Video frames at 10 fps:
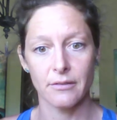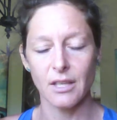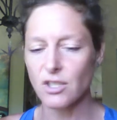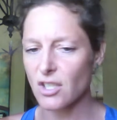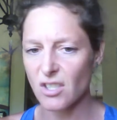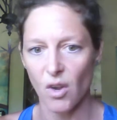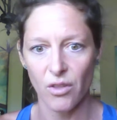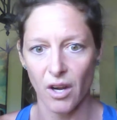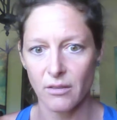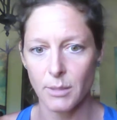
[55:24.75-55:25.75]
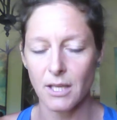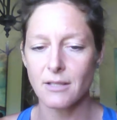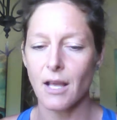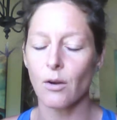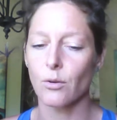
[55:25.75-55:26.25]
Let's just go there,
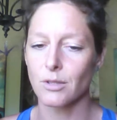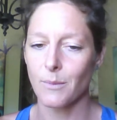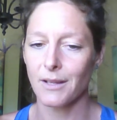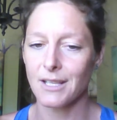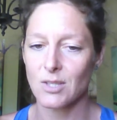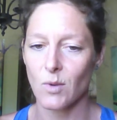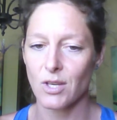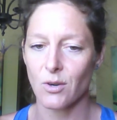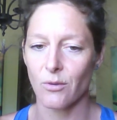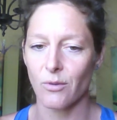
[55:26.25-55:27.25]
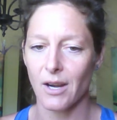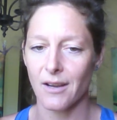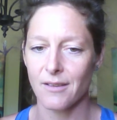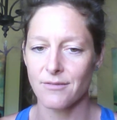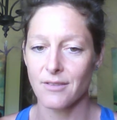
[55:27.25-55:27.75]
because that ultimately is what you're afraid
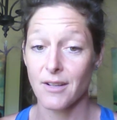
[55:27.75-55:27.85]
of,